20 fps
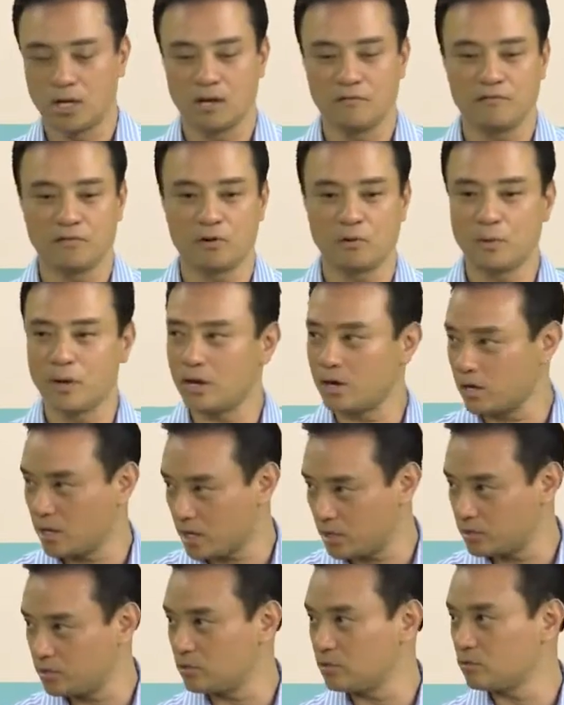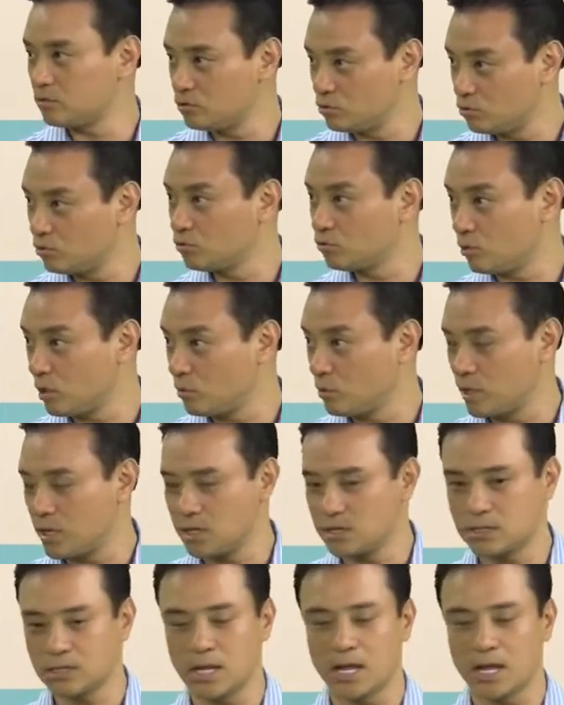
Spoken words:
for about another 2 to 3 weeks.